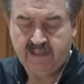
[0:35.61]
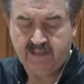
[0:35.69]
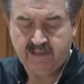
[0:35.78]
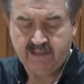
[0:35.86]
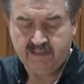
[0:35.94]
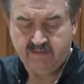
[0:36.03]

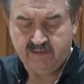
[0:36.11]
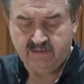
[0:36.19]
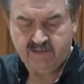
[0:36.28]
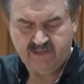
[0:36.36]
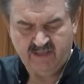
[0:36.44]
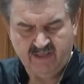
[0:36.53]
and then
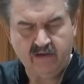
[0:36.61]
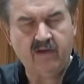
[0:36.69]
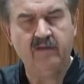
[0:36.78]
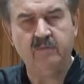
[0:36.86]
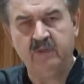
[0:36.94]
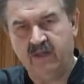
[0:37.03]
just to get
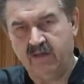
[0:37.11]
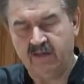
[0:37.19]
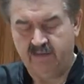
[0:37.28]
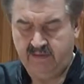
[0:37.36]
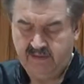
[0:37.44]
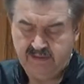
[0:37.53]
all the blood
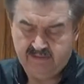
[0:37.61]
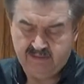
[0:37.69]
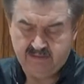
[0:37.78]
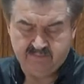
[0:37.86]
and